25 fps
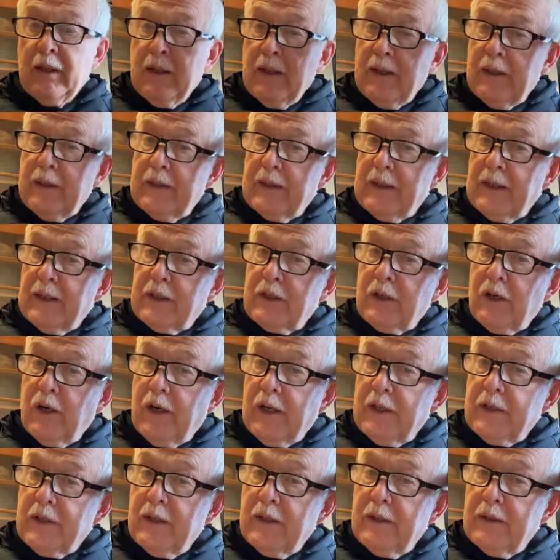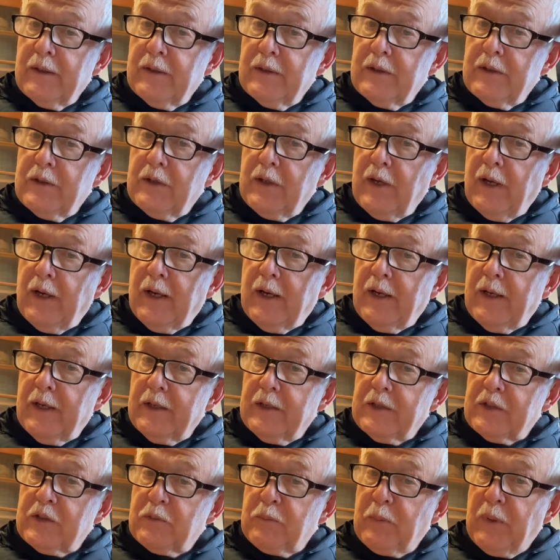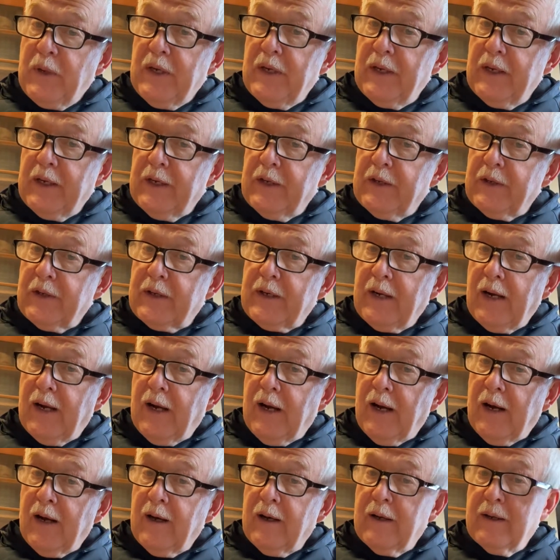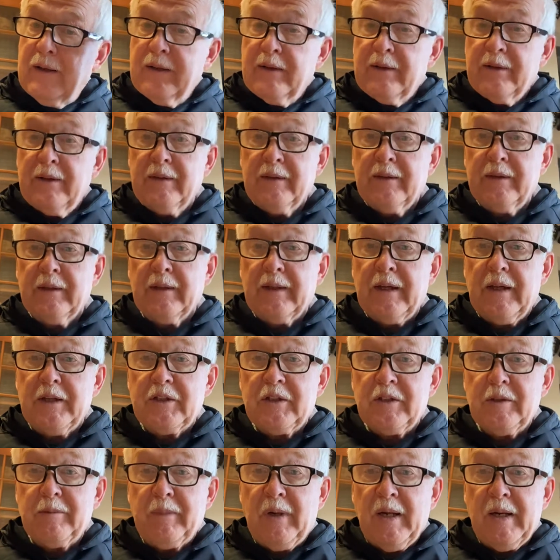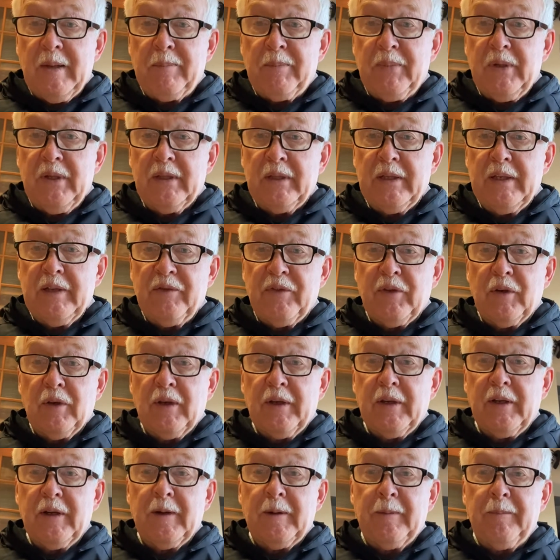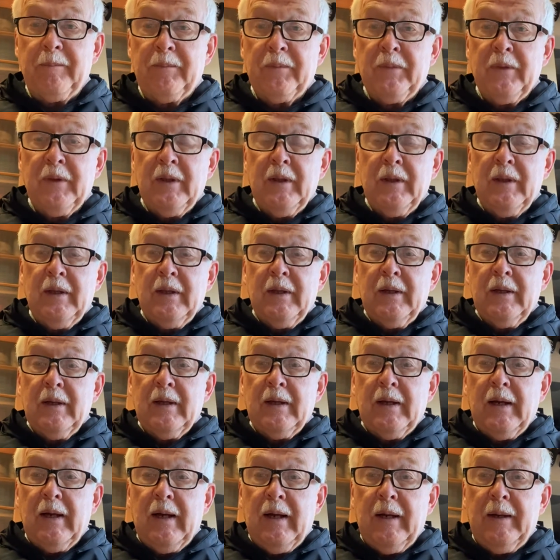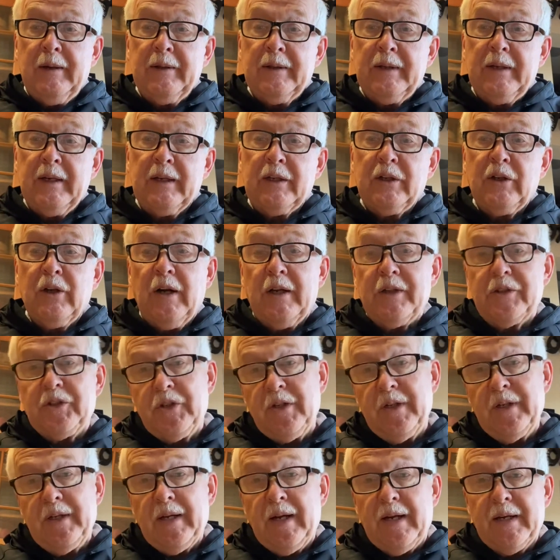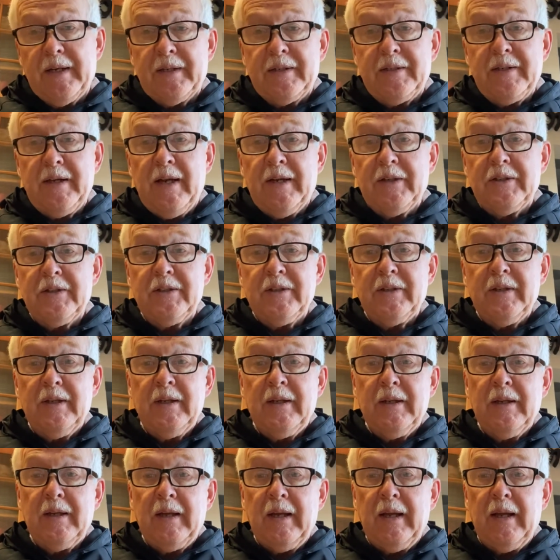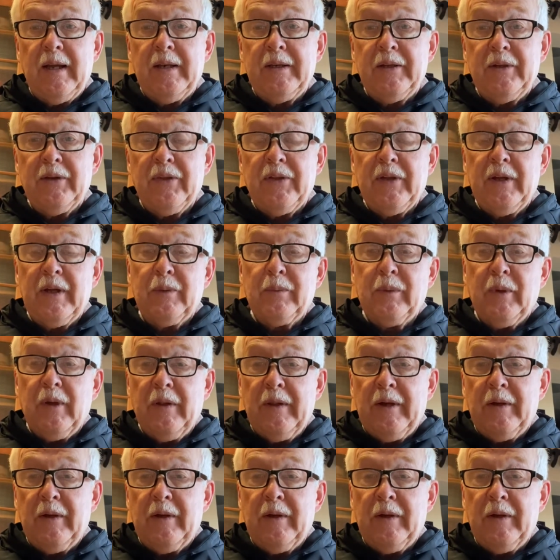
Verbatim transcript: You get caught uh, speeding in your car, the lesson might be leave earlier. Uh, you get caught cheating on a test and you think, well, that